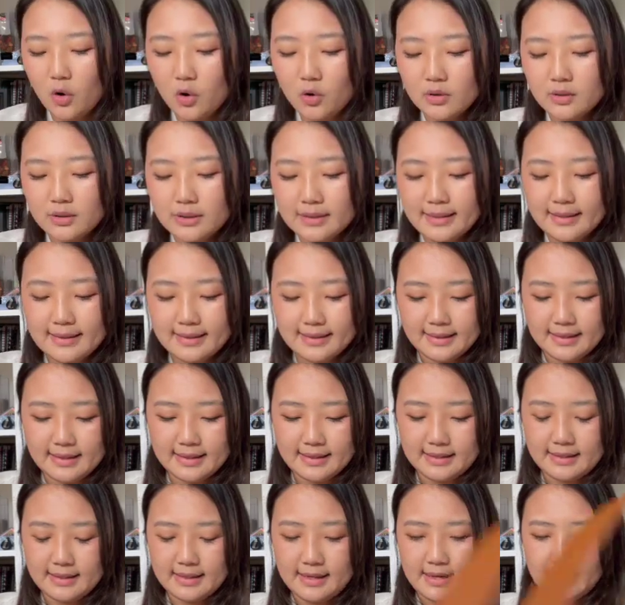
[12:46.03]
only
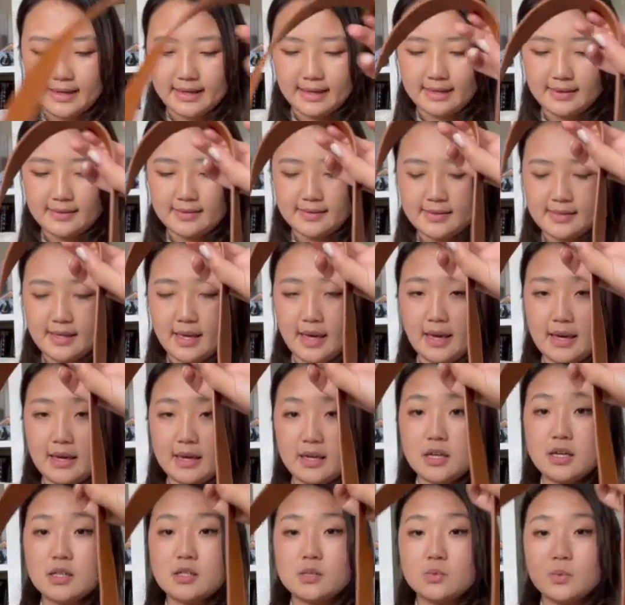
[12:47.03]
thing I can say
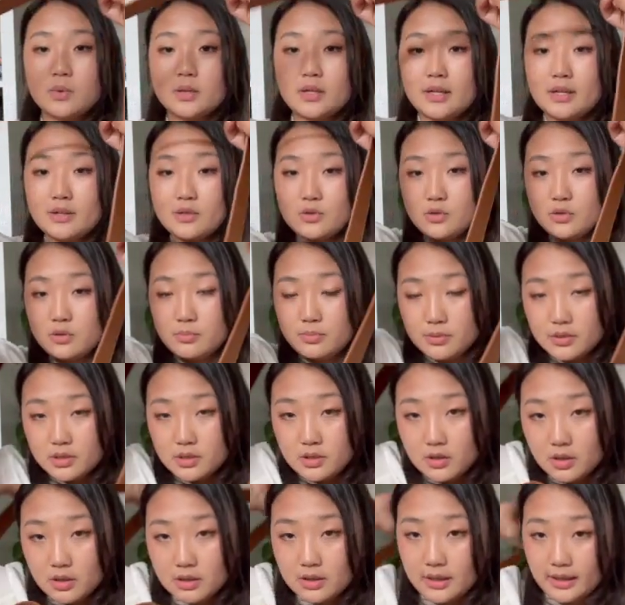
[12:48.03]
is when I do put it
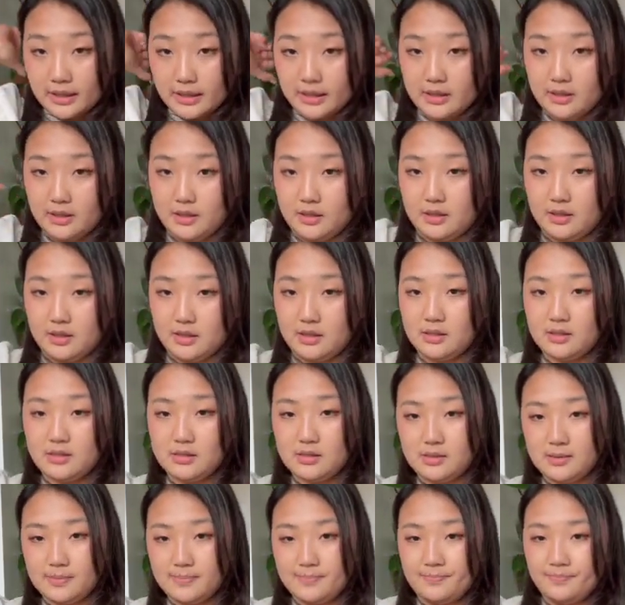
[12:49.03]
on like
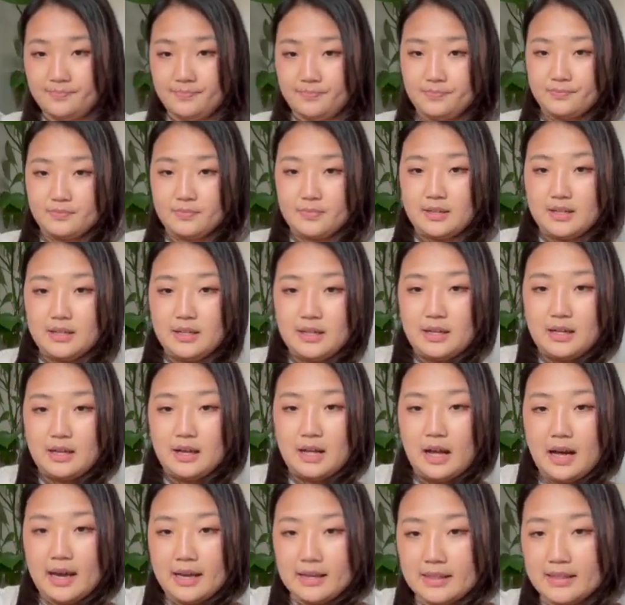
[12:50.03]
this,
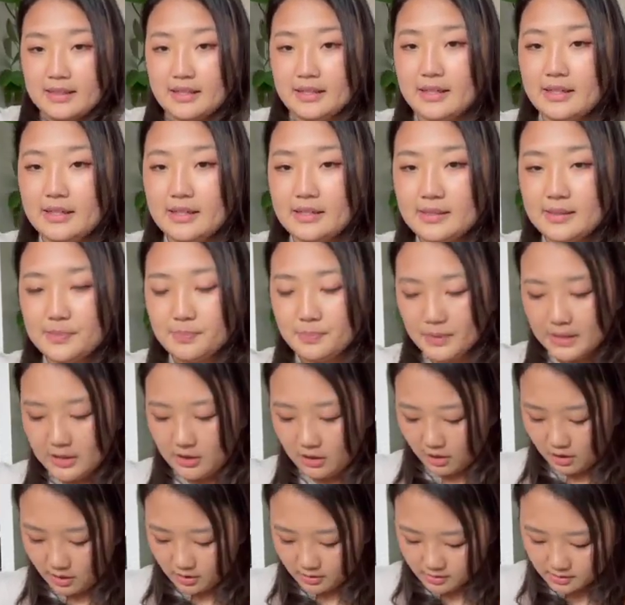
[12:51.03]
I think it's
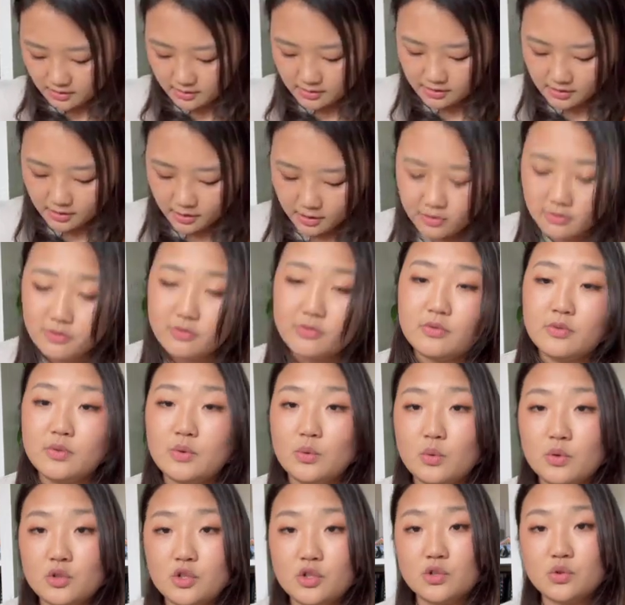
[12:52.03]
because of
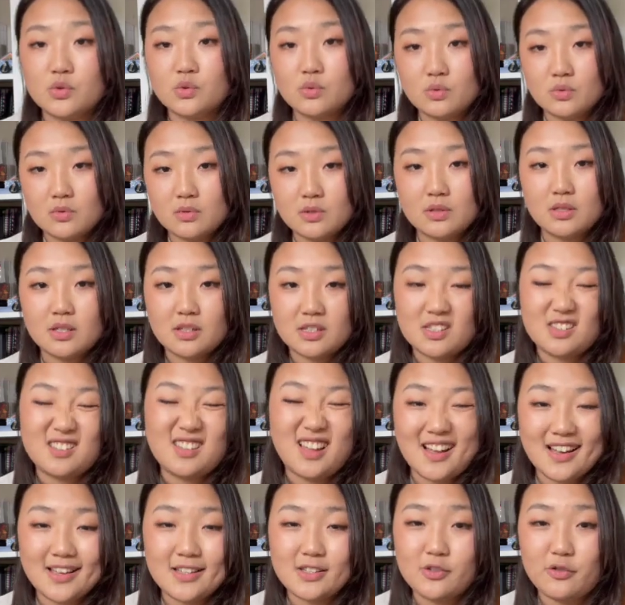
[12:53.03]
just the
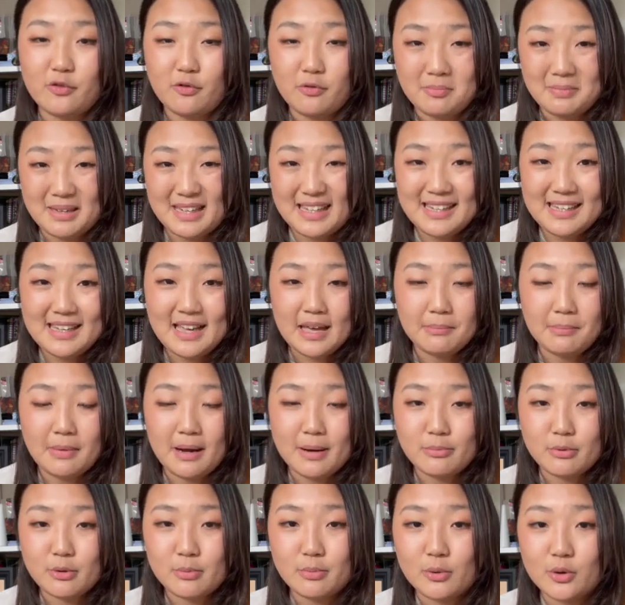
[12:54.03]
size of me and my
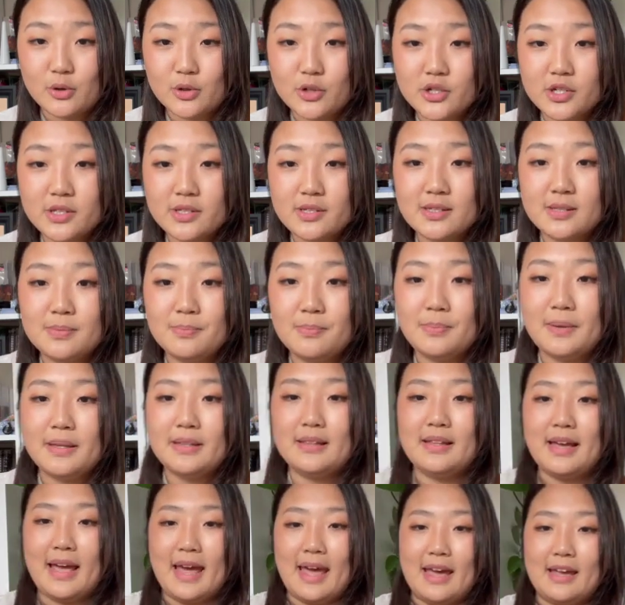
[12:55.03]
proportions, but
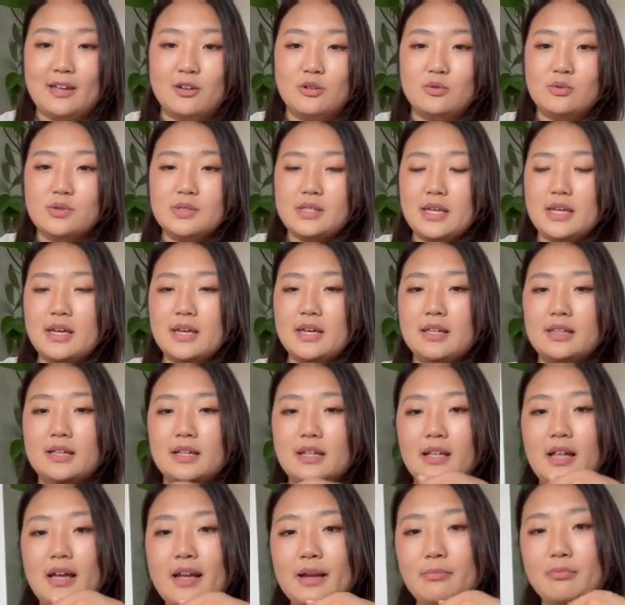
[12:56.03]
the handles here, they're
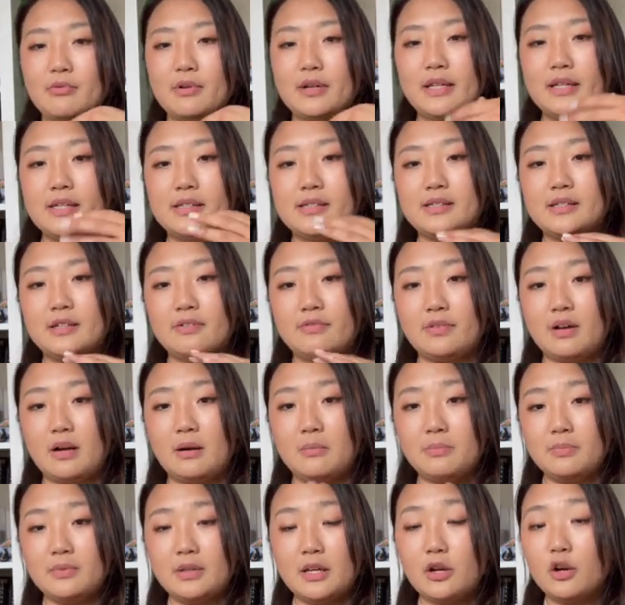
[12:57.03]
like pretty stiff up.
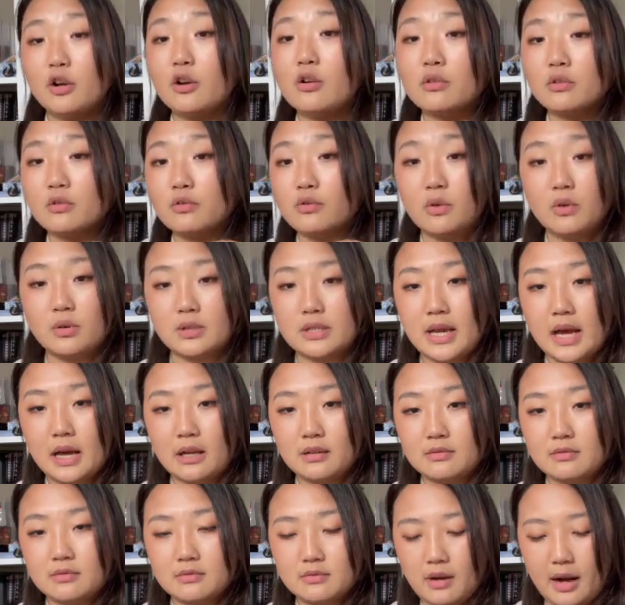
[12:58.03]
They don't fall down,
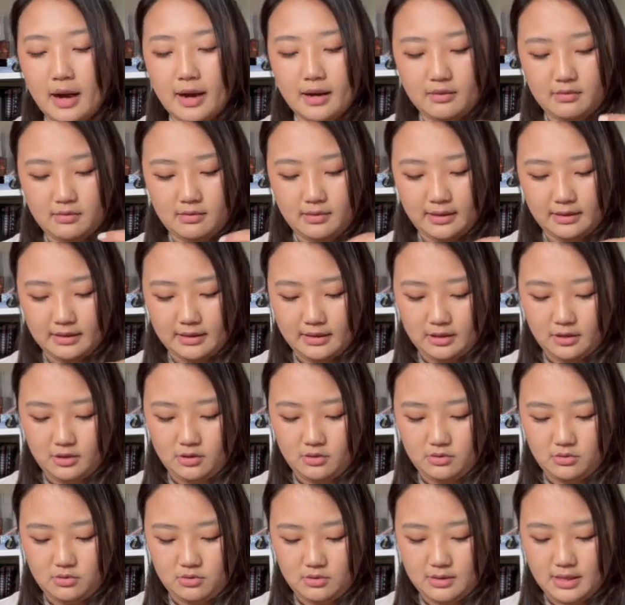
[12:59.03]
right? Like they
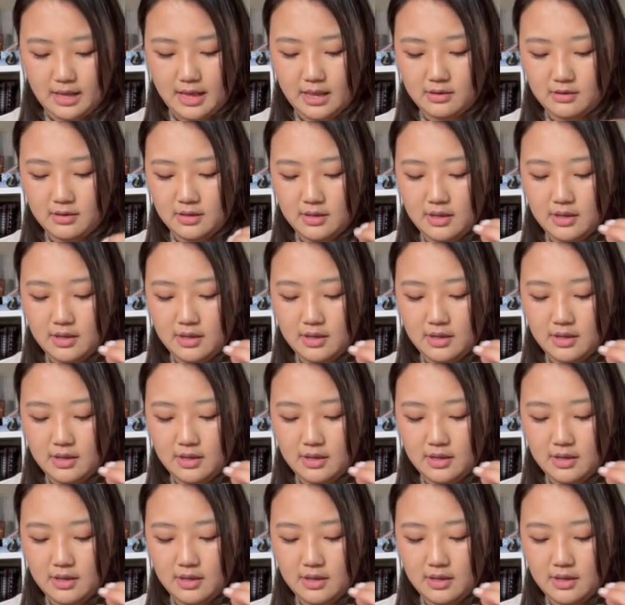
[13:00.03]
don't do that,